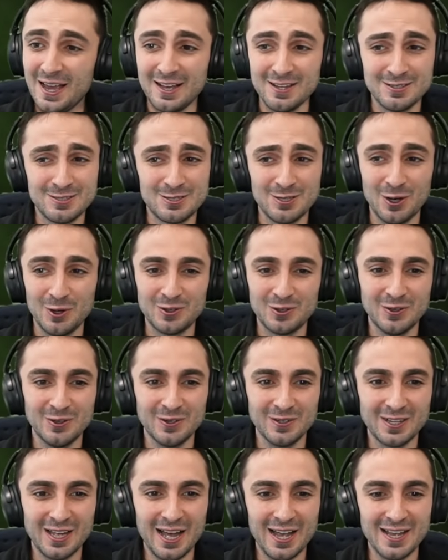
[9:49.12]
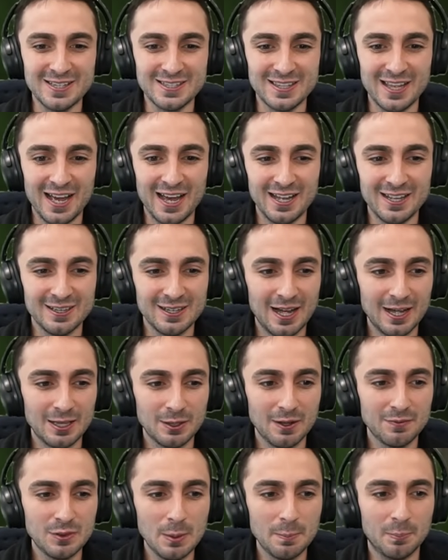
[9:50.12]
So cool, guys. That I
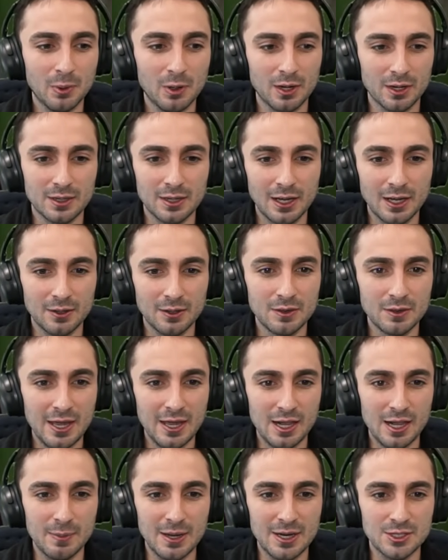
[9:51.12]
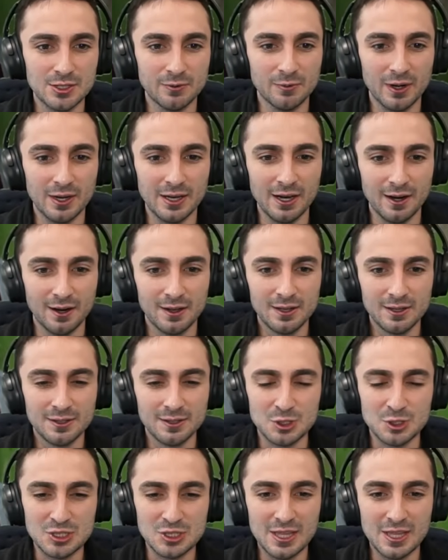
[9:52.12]
love the book. I love the animation right here.
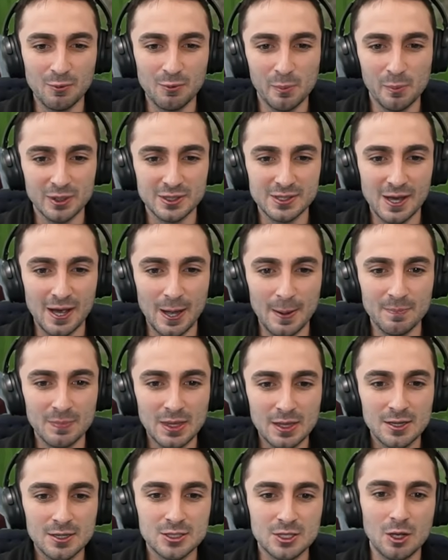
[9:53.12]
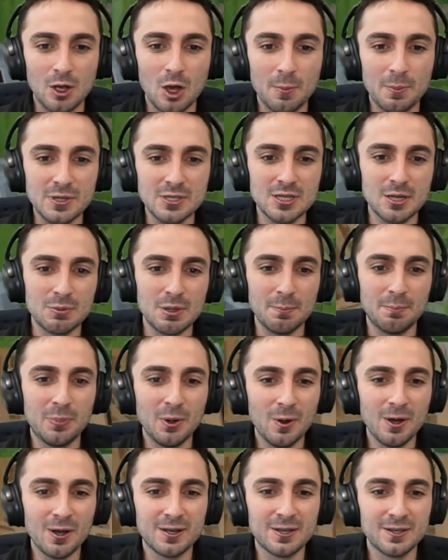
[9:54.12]
Let's just see that one more time. So he opens up the
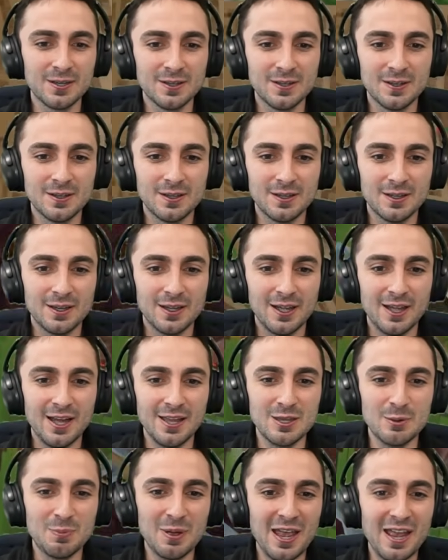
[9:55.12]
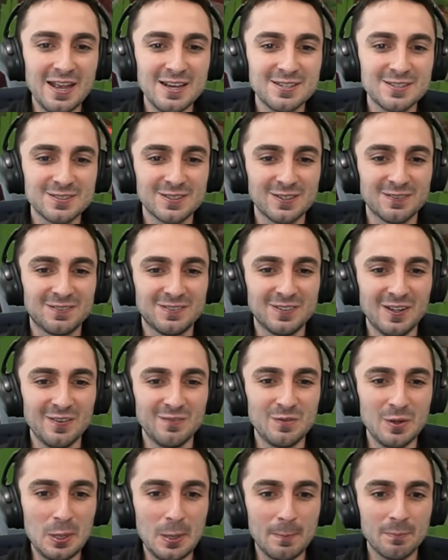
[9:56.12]
book and the pages are
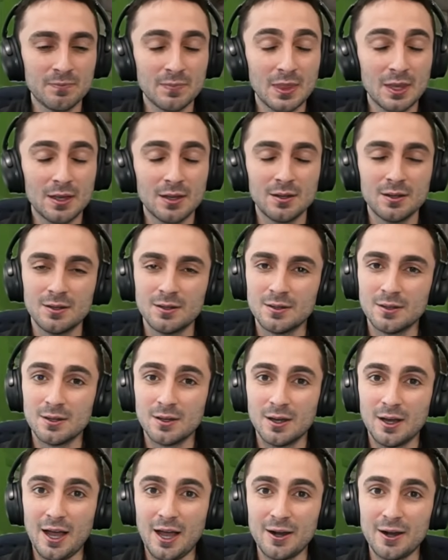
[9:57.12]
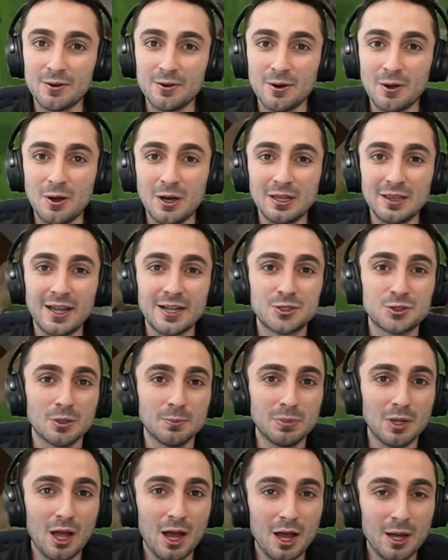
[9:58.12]
flipping. I don't know, Electra
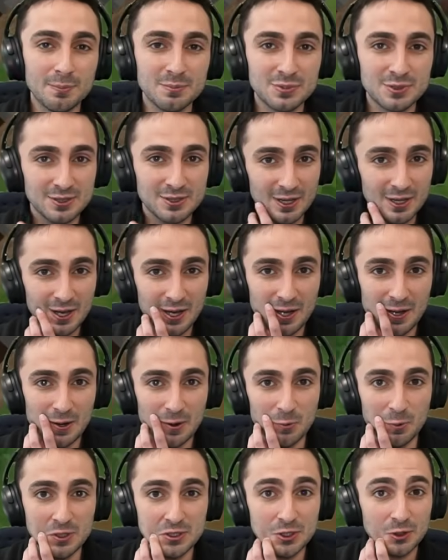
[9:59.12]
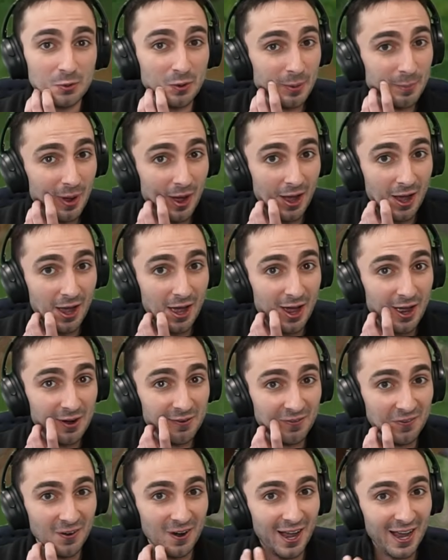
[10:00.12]
Blob's wizardry
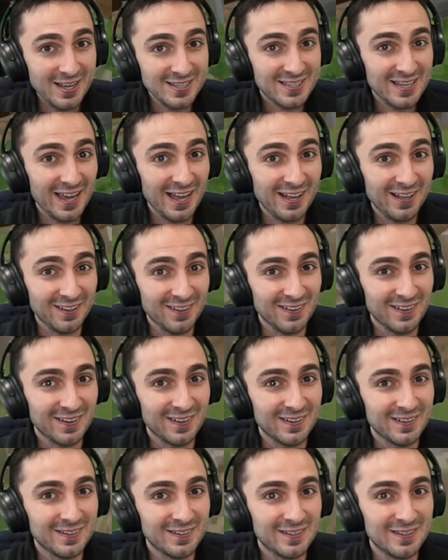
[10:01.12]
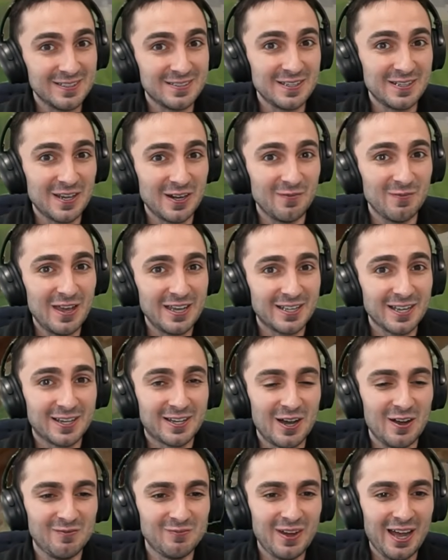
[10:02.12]
mod for Hytale. Is he gonna make a
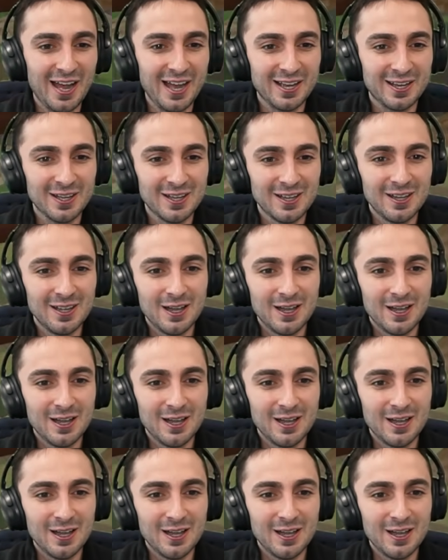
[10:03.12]
comeback?